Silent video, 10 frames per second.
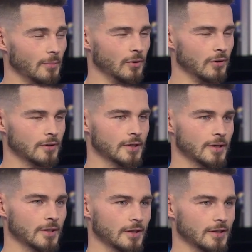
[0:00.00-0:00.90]
But
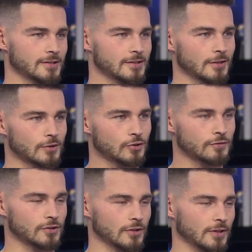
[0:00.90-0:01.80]
it's still a
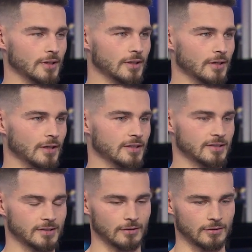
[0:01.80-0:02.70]
tough journey, and it's
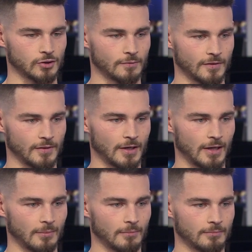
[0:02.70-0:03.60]
still something that
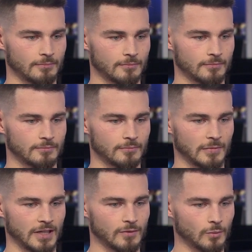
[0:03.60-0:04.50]
I'm
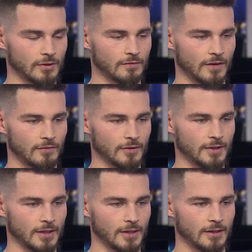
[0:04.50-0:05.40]
living with every
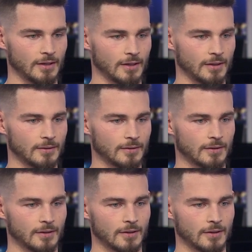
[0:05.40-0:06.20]
day, and